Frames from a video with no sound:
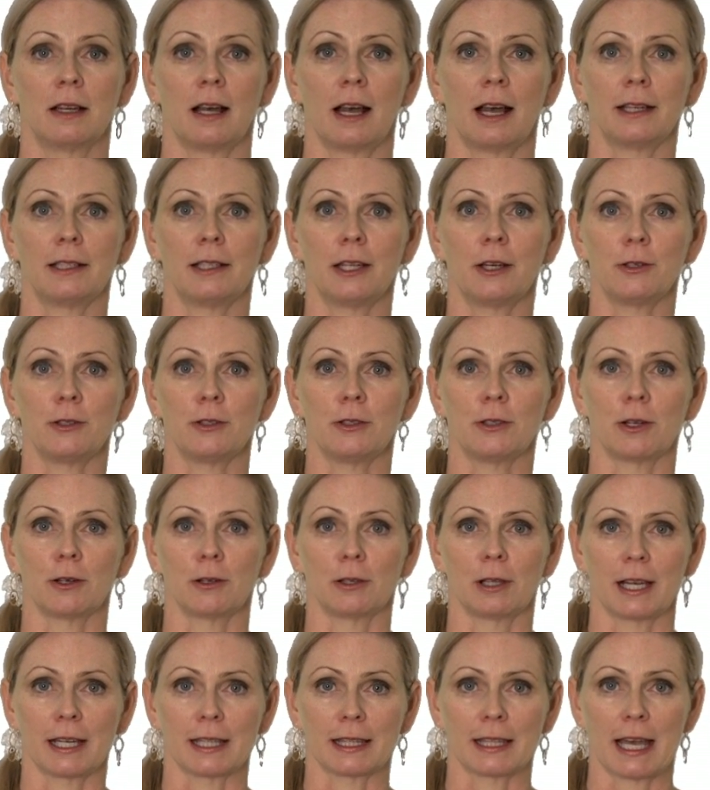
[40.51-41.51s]
I know you
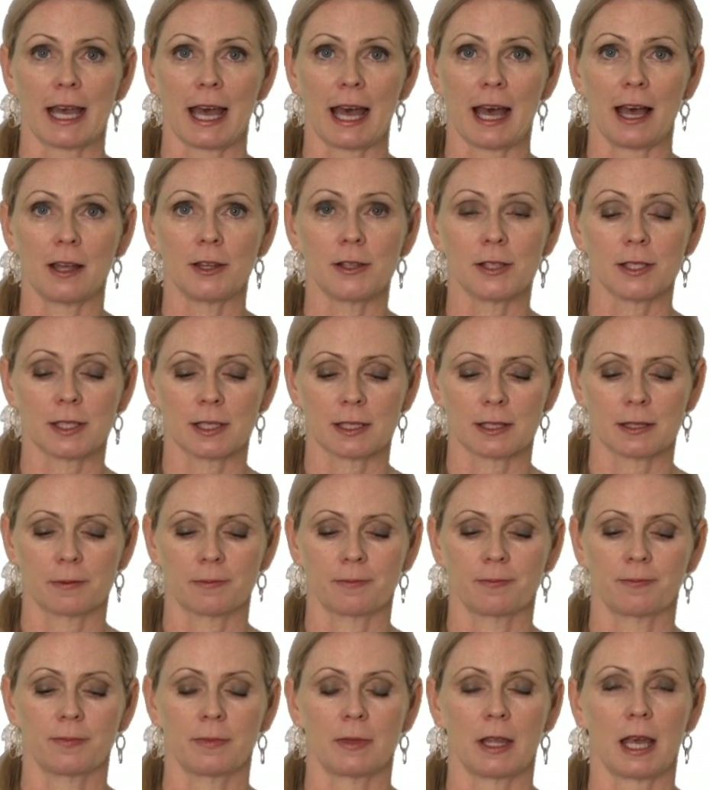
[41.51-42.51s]
don't like the house,
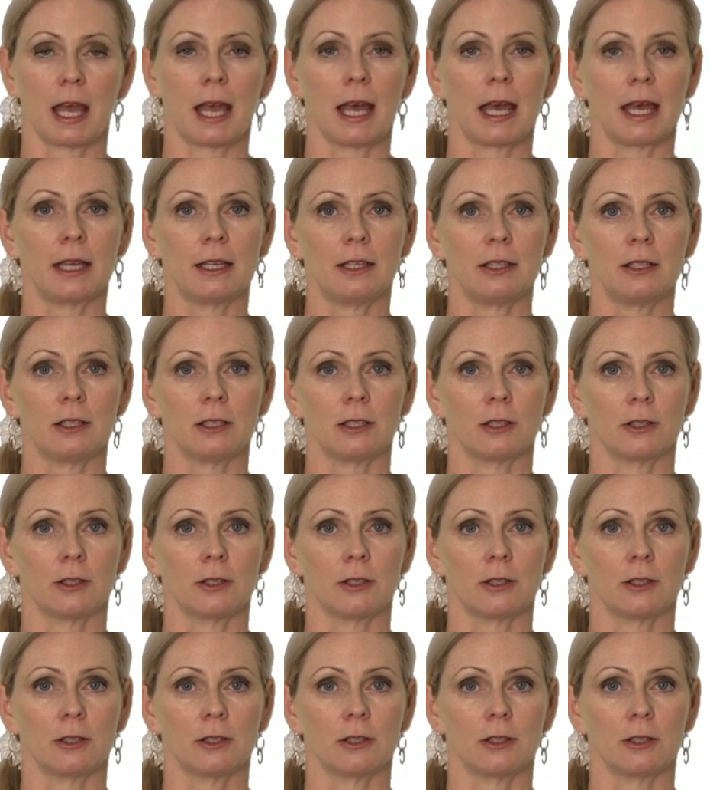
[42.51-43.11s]
and